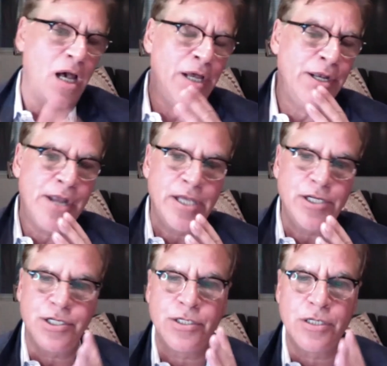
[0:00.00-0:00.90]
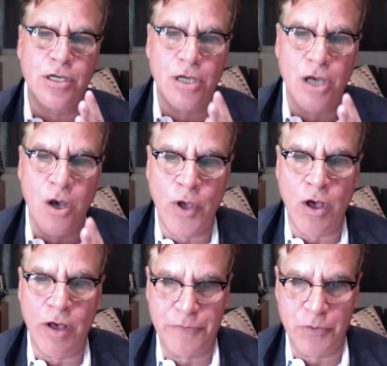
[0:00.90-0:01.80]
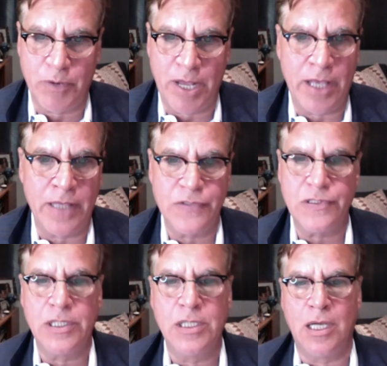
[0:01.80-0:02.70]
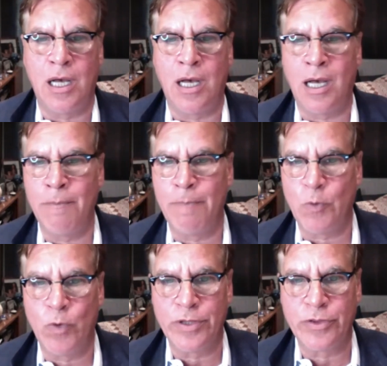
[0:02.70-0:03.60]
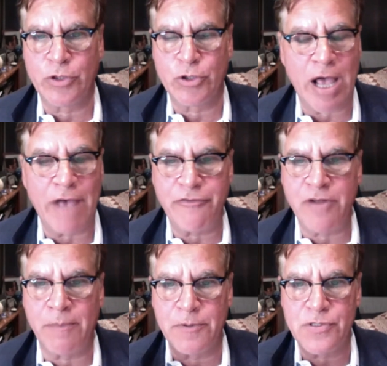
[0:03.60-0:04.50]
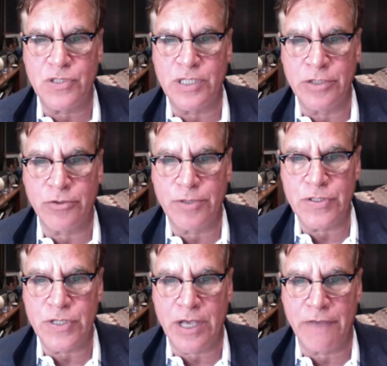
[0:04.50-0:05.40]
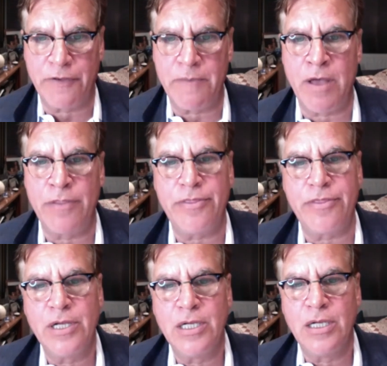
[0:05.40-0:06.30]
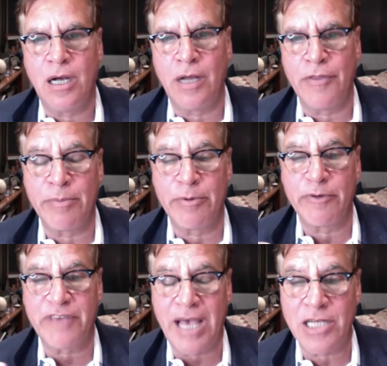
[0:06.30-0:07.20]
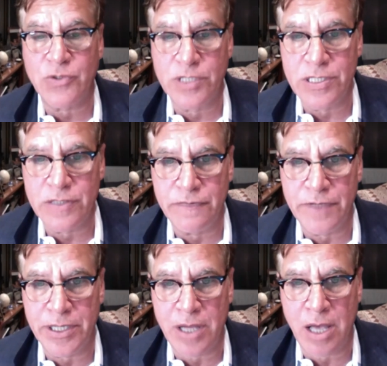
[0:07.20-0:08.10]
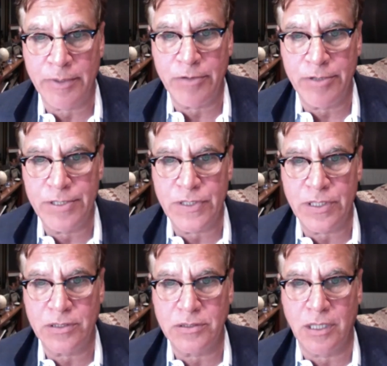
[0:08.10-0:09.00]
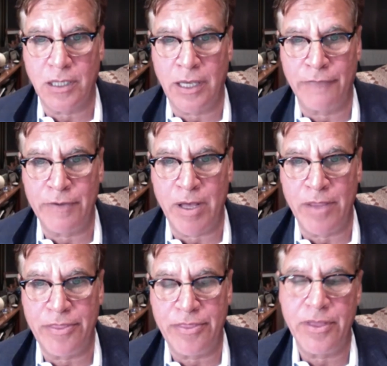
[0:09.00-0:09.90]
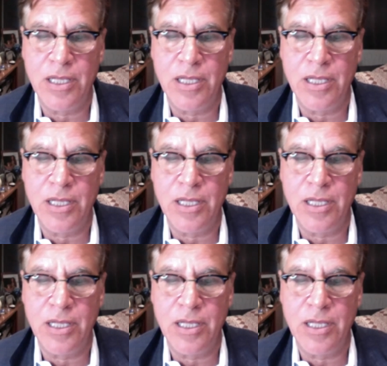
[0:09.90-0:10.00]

A nation going off the rails um, with the draft numbers increasing every month, uh, the number of casualties in Vietnam increasing every month,